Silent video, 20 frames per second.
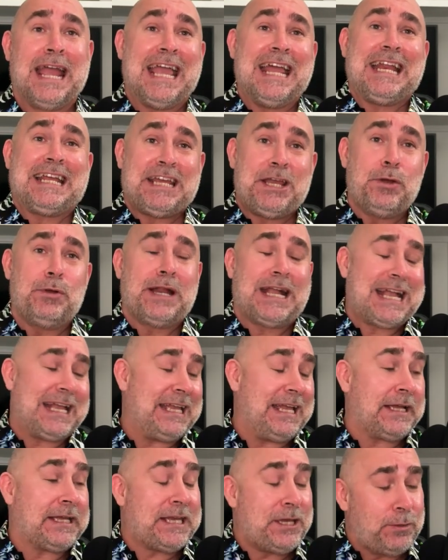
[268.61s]
And
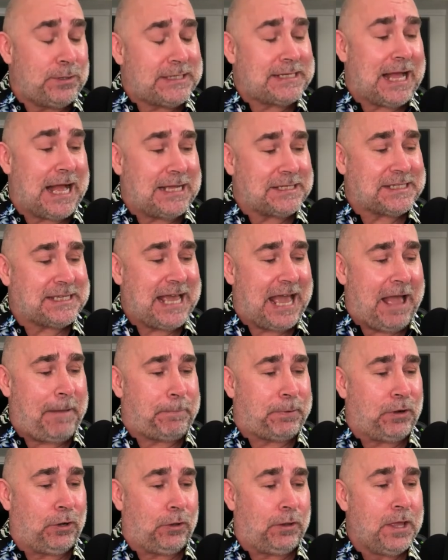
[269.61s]
Acuitas
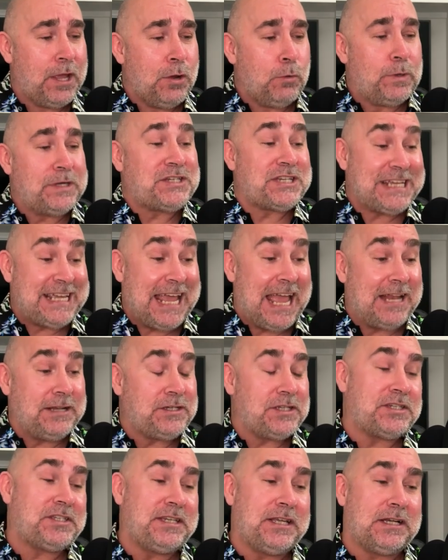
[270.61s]
Capital, which again,
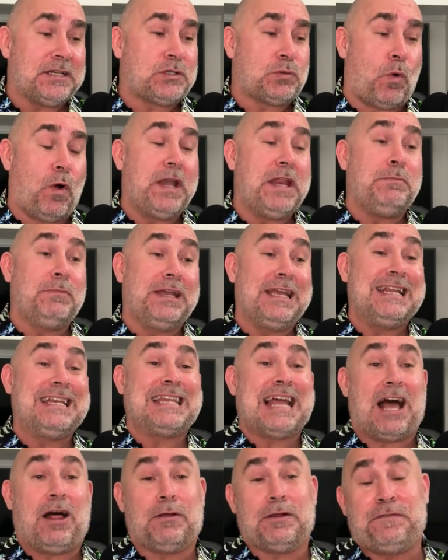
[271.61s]
just did a $20 million,